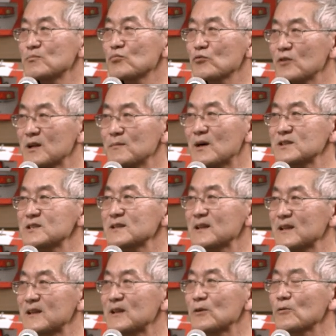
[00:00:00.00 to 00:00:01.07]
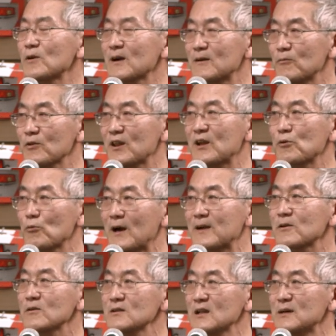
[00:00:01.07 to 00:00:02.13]
pretty much at the
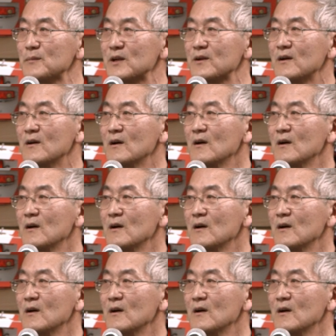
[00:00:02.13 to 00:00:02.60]
theoretical limit